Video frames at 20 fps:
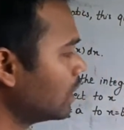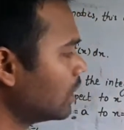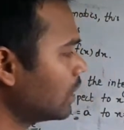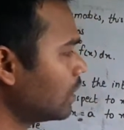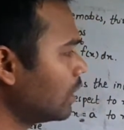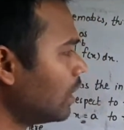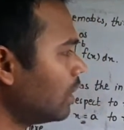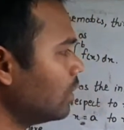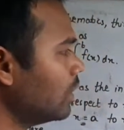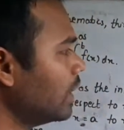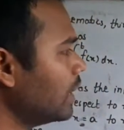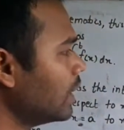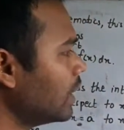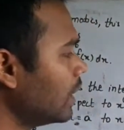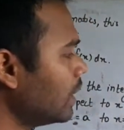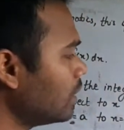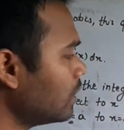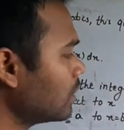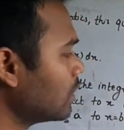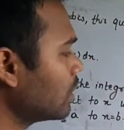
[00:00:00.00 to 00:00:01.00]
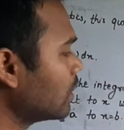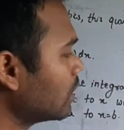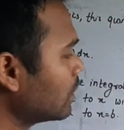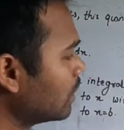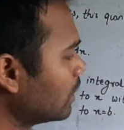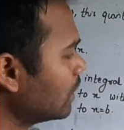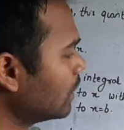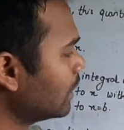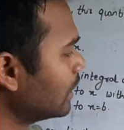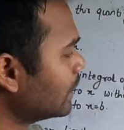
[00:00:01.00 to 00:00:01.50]
Now here
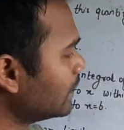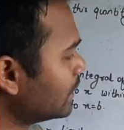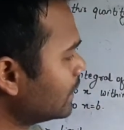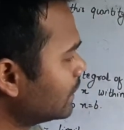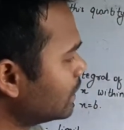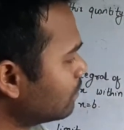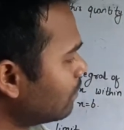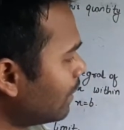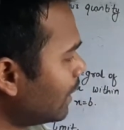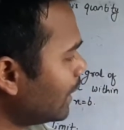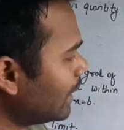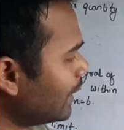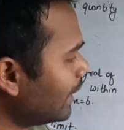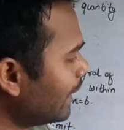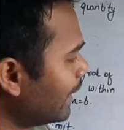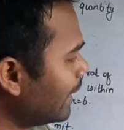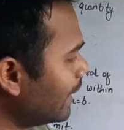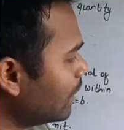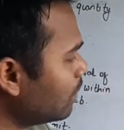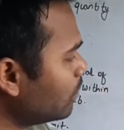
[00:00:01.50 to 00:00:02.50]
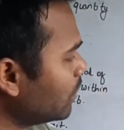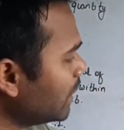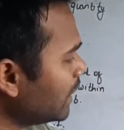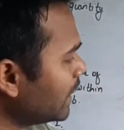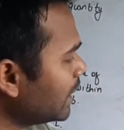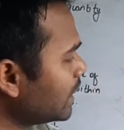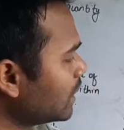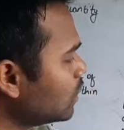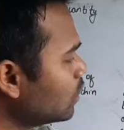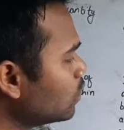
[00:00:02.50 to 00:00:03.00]
divide AB
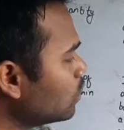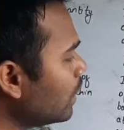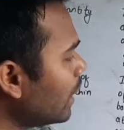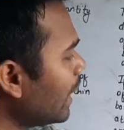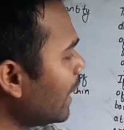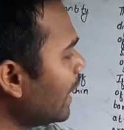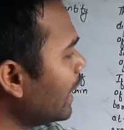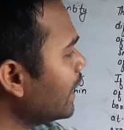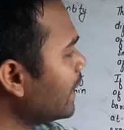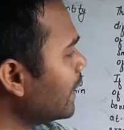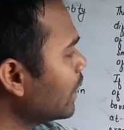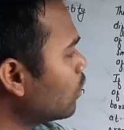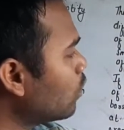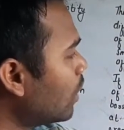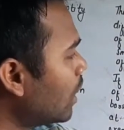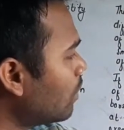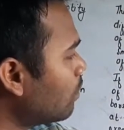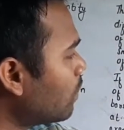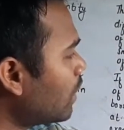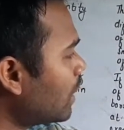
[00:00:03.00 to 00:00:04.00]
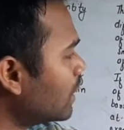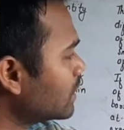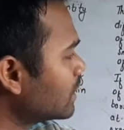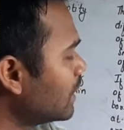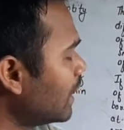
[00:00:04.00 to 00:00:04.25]
into n equal parts.